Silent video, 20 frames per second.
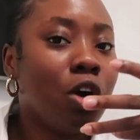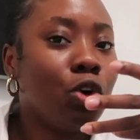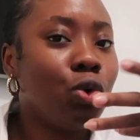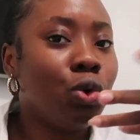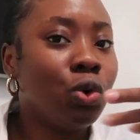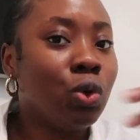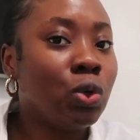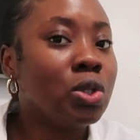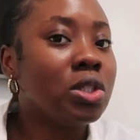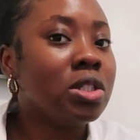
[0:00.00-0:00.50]

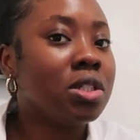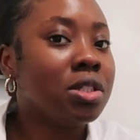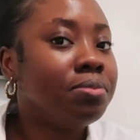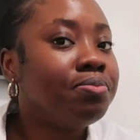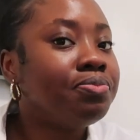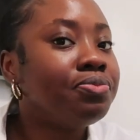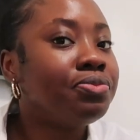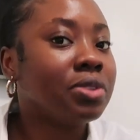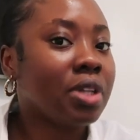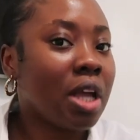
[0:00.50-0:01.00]
calls
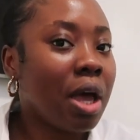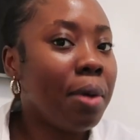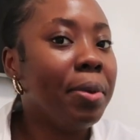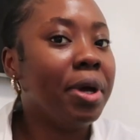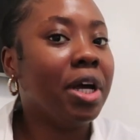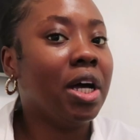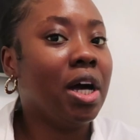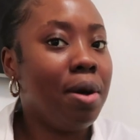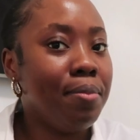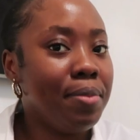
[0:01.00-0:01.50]
have
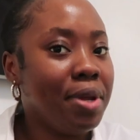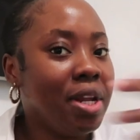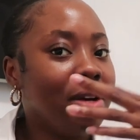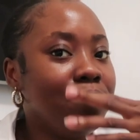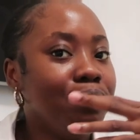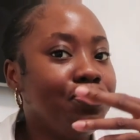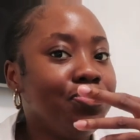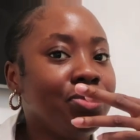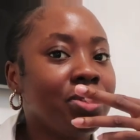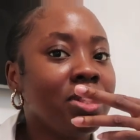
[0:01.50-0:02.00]
been coming
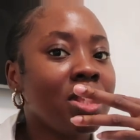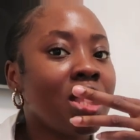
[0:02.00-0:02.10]
in.